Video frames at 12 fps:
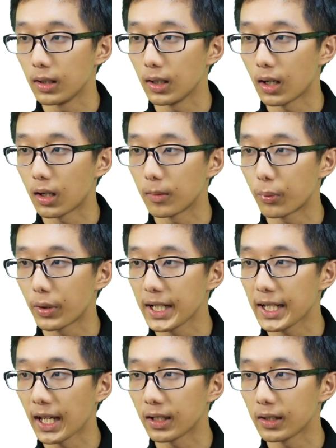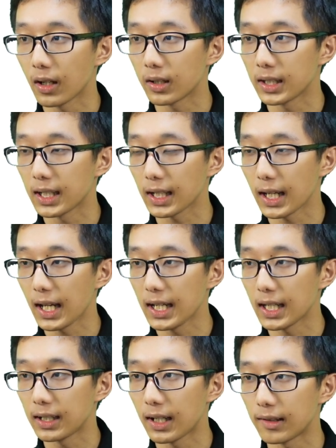are preganglionic
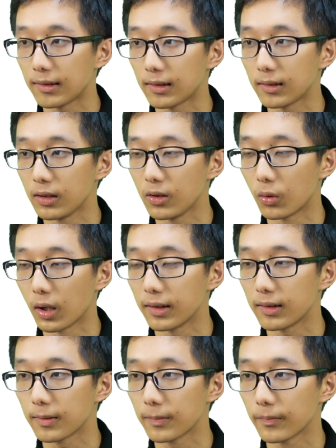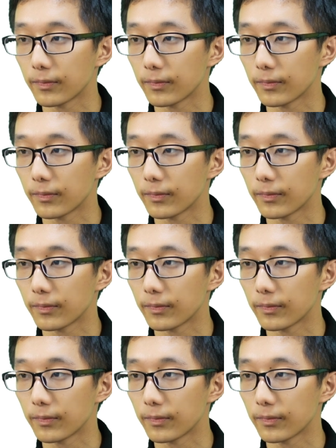ANS neurons.